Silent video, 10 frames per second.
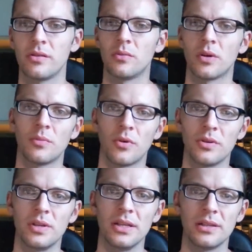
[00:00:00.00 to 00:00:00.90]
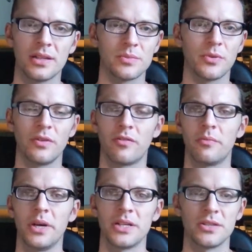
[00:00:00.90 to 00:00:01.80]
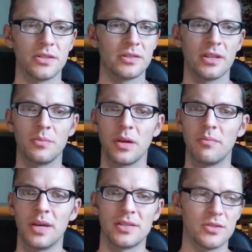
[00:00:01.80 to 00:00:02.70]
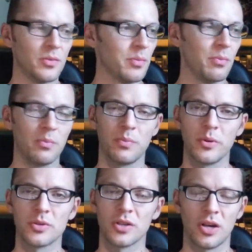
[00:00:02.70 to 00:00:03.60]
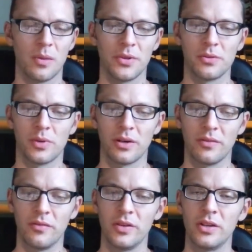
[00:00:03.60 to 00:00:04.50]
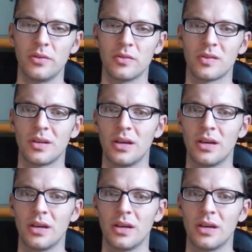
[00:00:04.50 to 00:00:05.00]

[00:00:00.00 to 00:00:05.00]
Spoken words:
You want more details, more information, just send me a message or post a comment on one of the videos.